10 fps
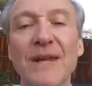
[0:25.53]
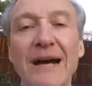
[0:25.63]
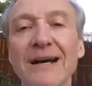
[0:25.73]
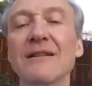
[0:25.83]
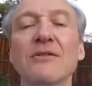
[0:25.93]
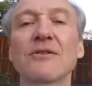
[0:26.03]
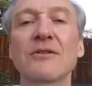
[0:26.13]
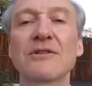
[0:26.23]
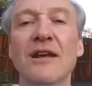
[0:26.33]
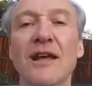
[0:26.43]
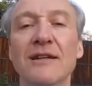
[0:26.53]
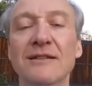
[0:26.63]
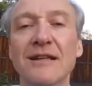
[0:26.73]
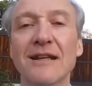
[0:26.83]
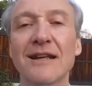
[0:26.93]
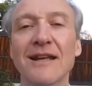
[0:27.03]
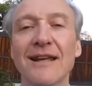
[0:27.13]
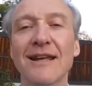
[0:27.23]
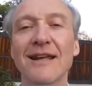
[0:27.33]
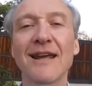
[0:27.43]
I learned that
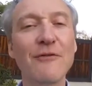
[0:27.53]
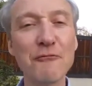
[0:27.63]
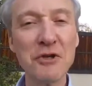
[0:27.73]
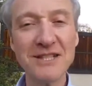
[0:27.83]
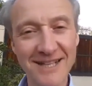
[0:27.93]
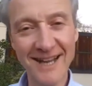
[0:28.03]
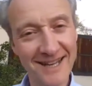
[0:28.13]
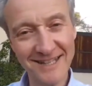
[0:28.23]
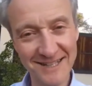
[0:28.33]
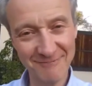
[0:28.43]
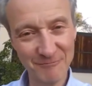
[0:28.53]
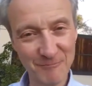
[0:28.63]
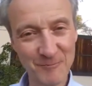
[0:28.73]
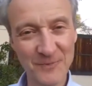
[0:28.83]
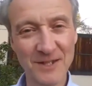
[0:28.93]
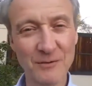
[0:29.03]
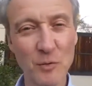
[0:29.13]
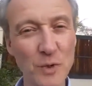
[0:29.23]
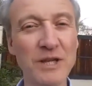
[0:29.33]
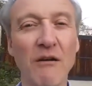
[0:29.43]
every day
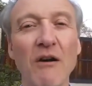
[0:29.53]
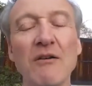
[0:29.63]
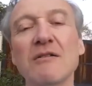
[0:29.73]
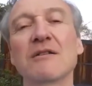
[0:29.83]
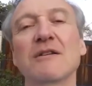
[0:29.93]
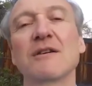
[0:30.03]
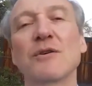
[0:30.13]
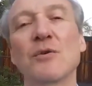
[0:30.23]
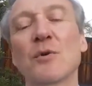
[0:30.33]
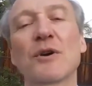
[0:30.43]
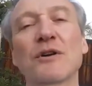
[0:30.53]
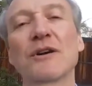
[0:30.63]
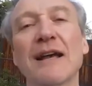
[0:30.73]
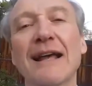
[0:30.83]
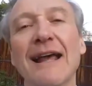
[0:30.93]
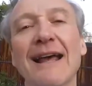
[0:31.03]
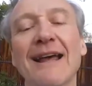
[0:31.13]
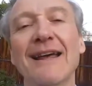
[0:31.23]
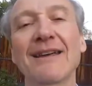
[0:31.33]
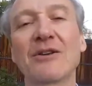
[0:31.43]
we all were
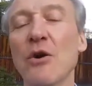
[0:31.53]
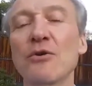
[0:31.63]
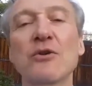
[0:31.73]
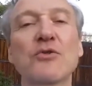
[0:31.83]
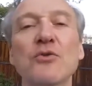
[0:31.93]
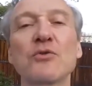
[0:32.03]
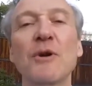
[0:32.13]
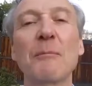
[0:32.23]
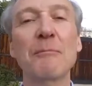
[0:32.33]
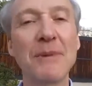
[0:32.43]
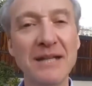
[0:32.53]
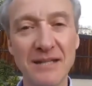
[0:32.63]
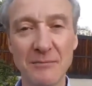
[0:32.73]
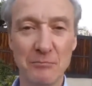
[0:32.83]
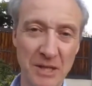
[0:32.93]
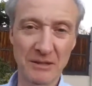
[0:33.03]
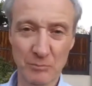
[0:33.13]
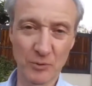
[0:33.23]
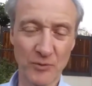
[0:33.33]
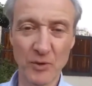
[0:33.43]
going through many peak
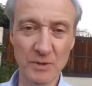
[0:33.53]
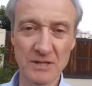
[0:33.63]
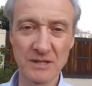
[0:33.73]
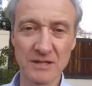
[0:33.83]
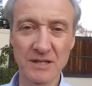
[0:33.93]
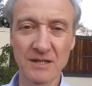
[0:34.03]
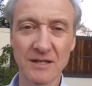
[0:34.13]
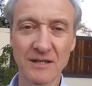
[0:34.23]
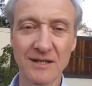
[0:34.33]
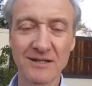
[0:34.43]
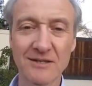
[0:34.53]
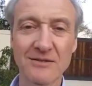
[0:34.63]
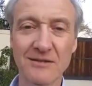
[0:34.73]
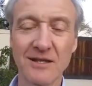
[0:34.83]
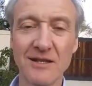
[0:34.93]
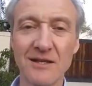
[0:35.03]
performances, and I just